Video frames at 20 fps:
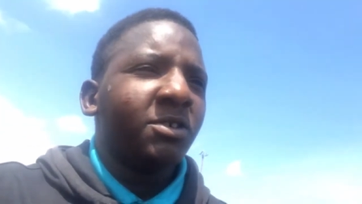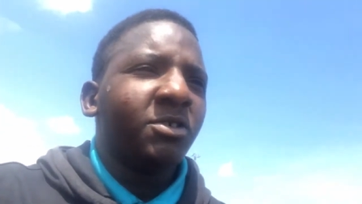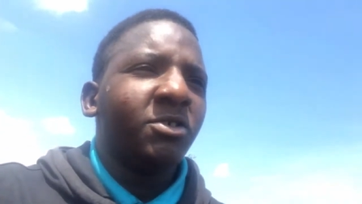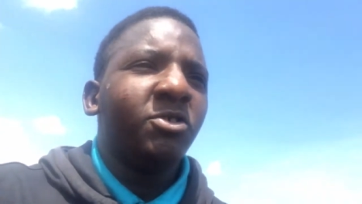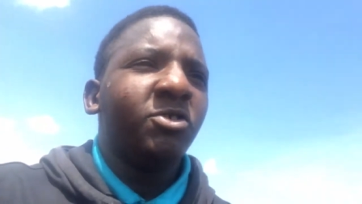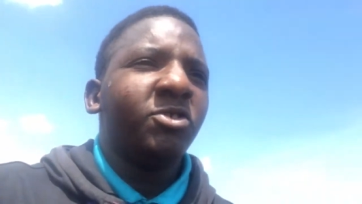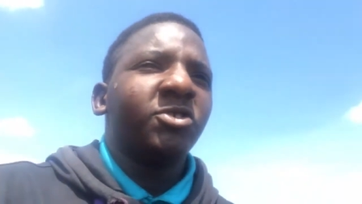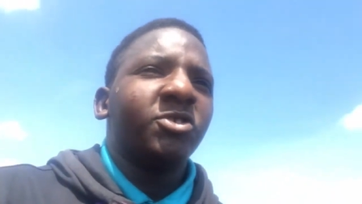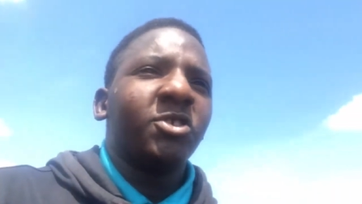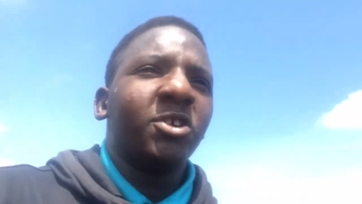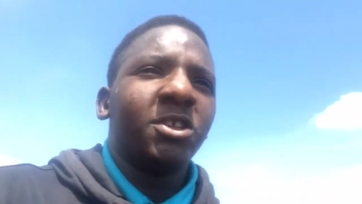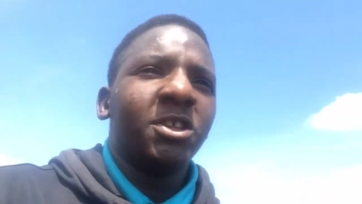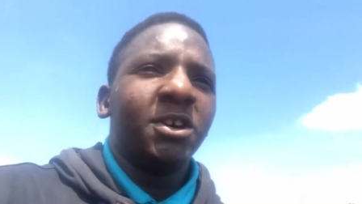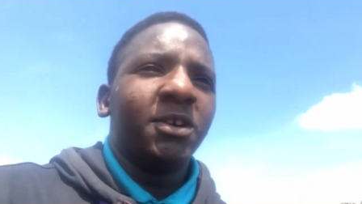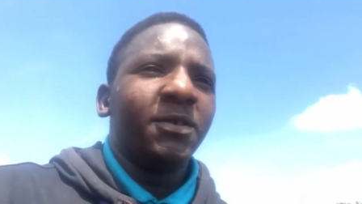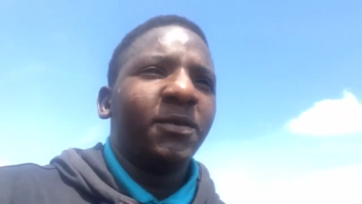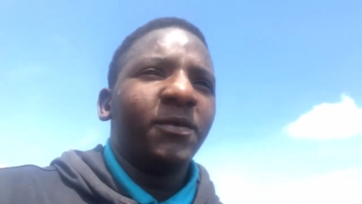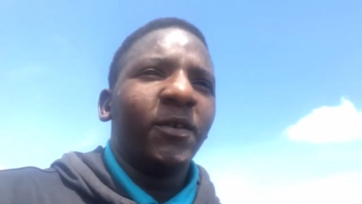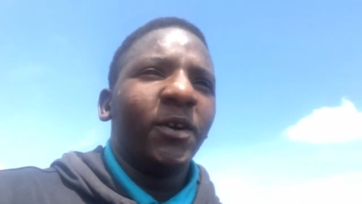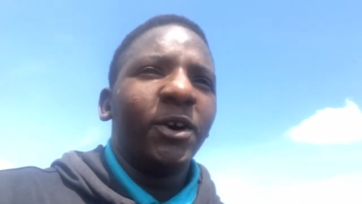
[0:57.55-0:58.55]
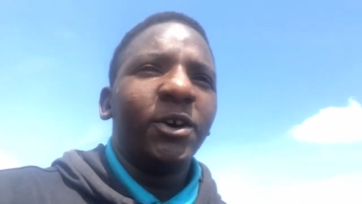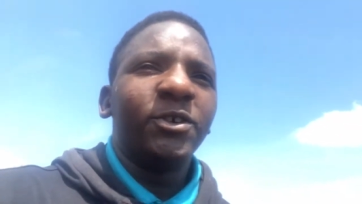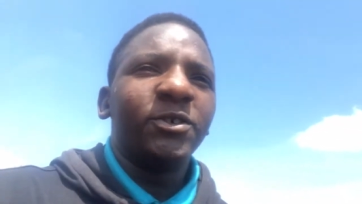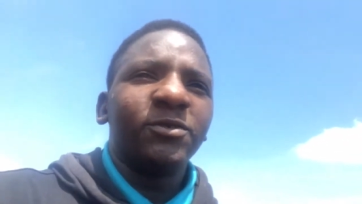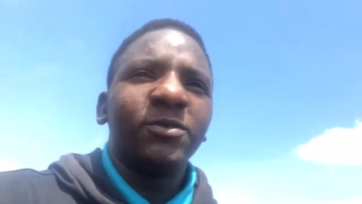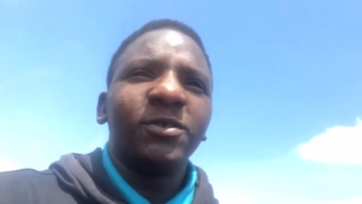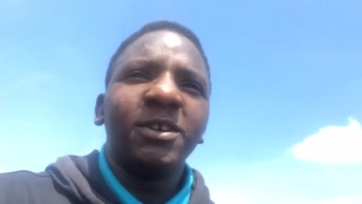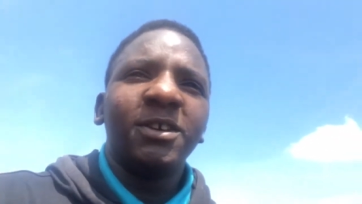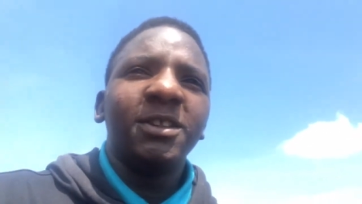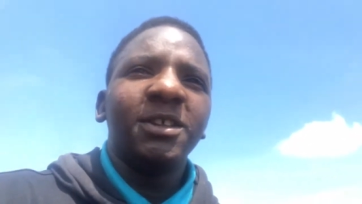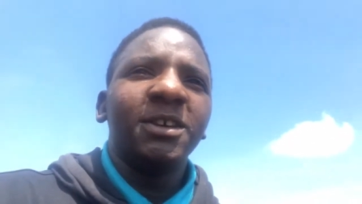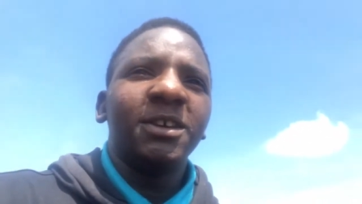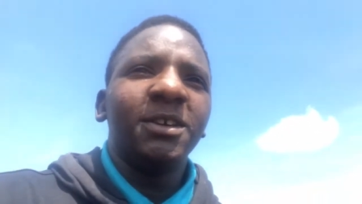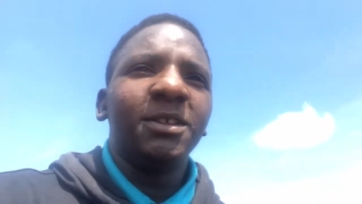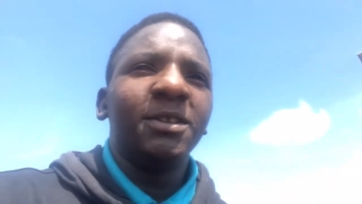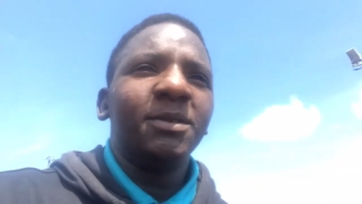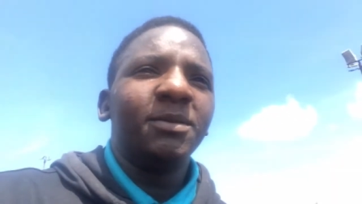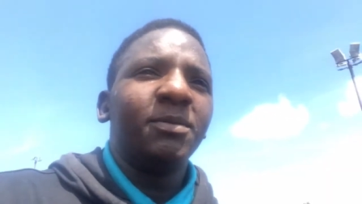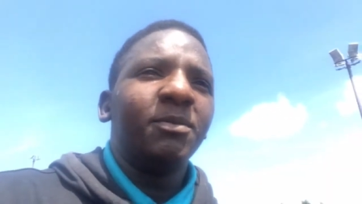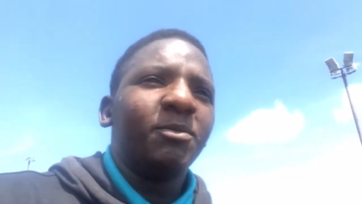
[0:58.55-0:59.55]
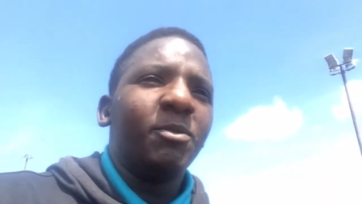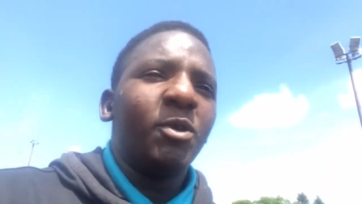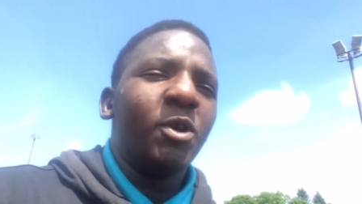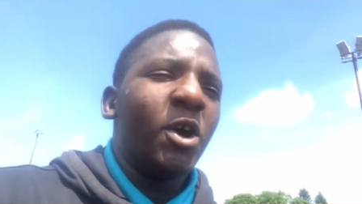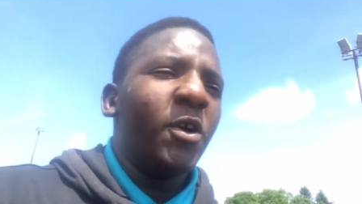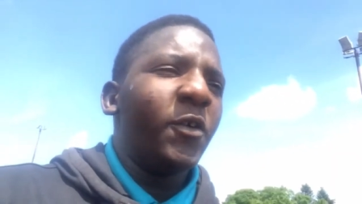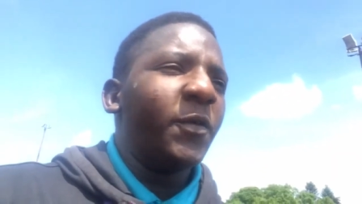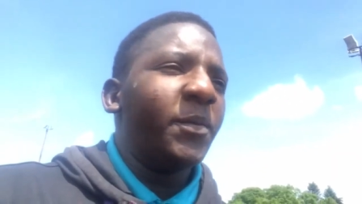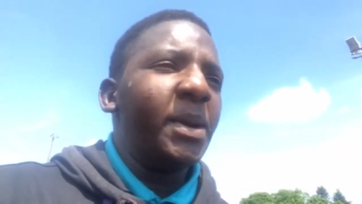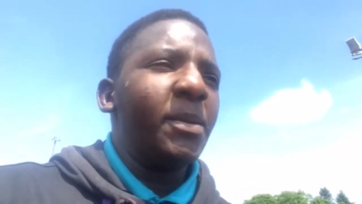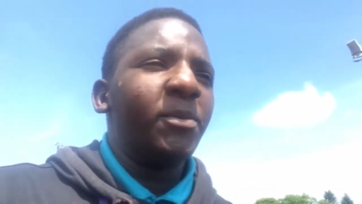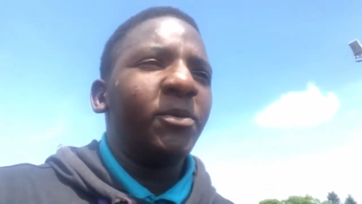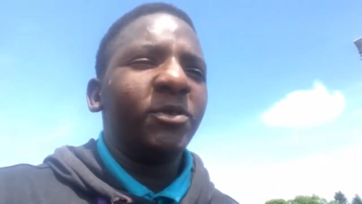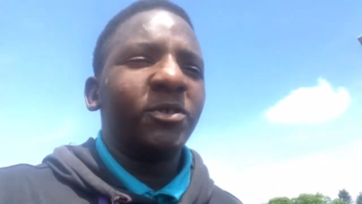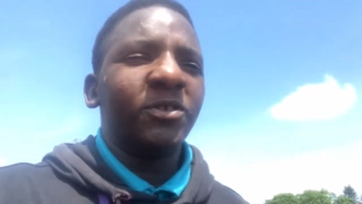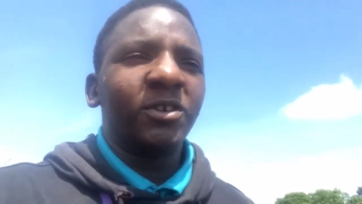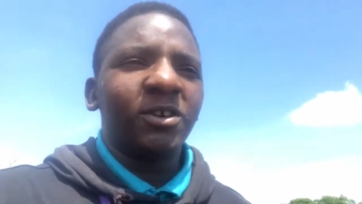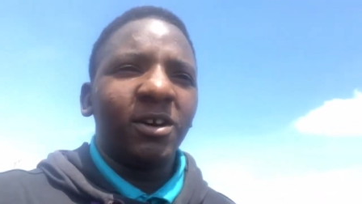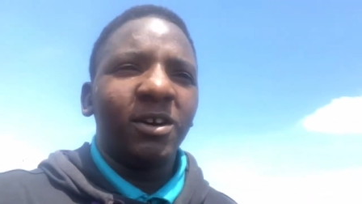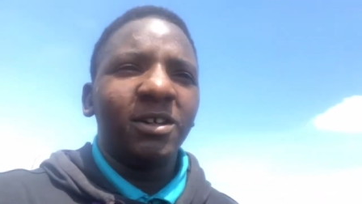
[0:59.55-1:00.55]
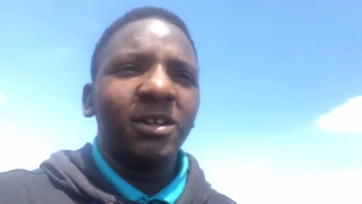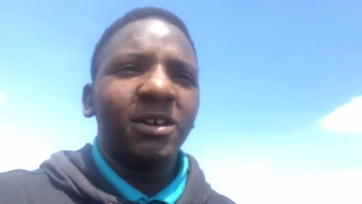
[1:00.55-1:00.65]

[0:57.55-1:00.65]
you just gotta revise really. Other people's got